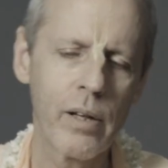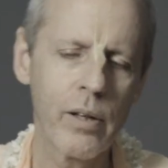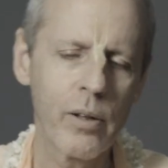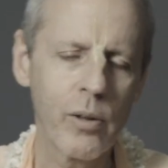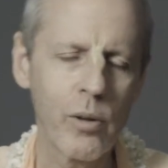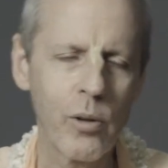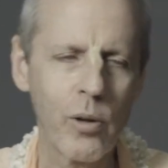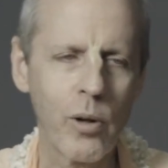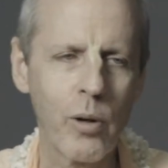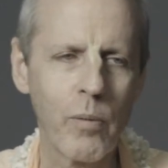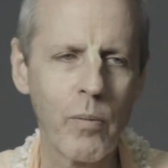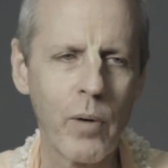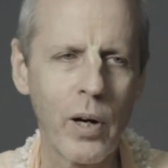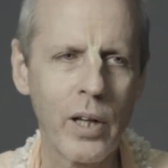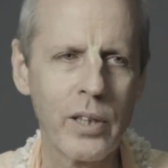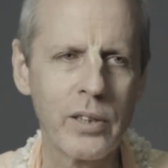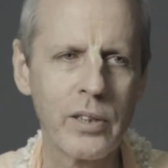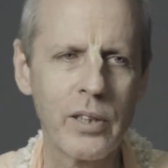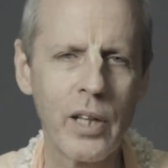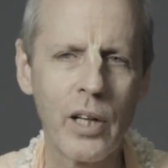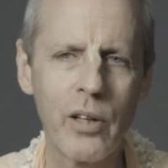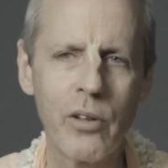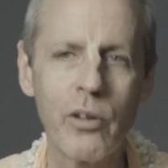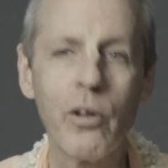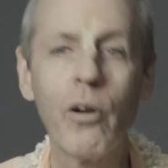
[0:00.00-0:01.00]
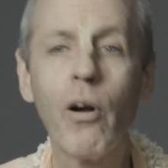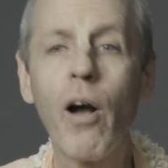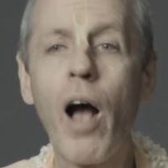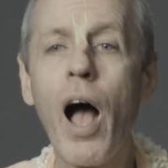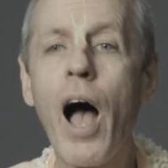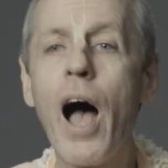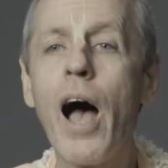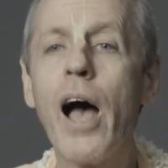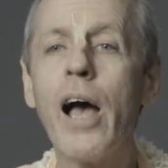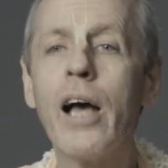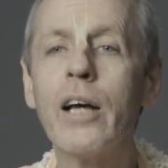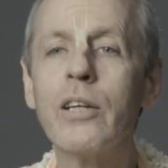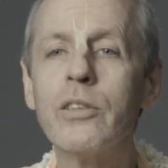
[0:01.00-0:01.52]
Guru Maharaj said, your
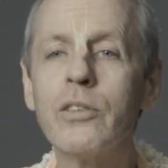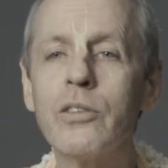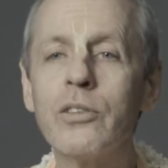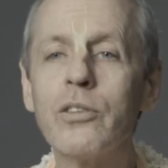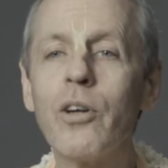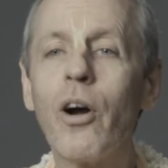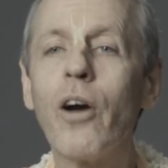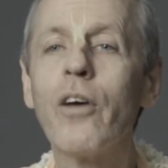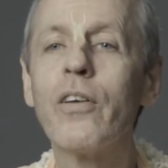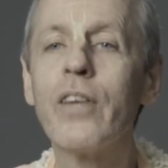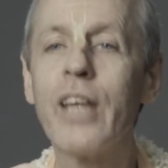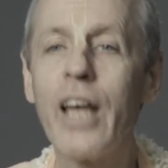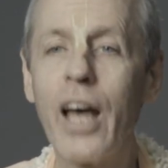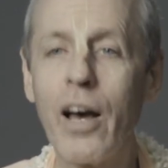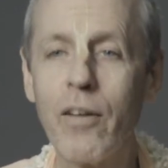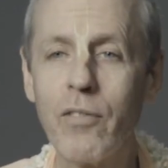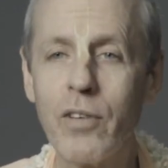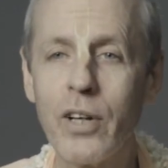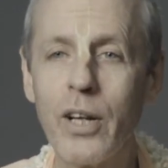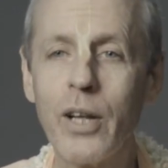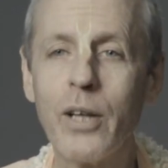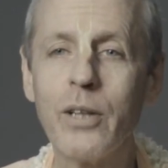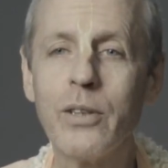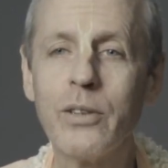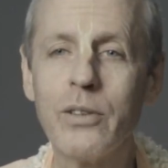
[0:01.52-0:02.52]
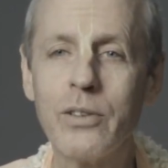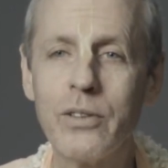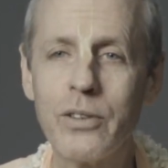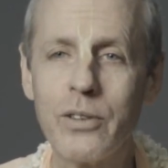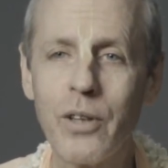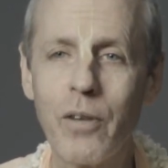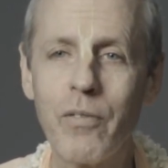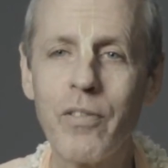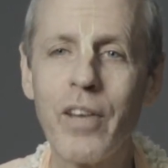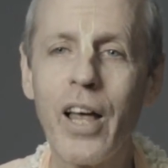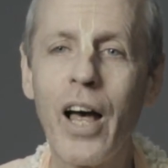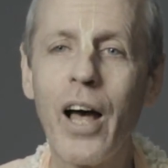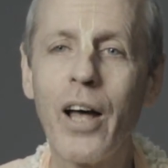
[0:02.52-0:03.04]
eyes are the evidence
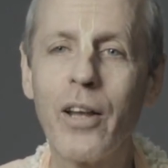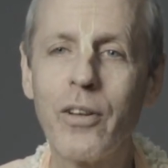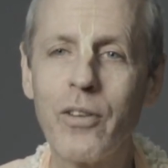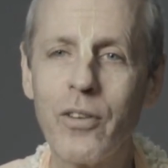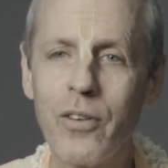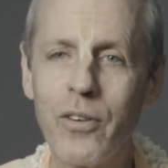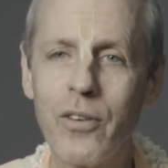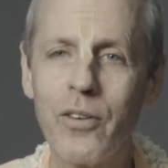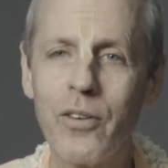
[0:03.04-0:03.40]
of that.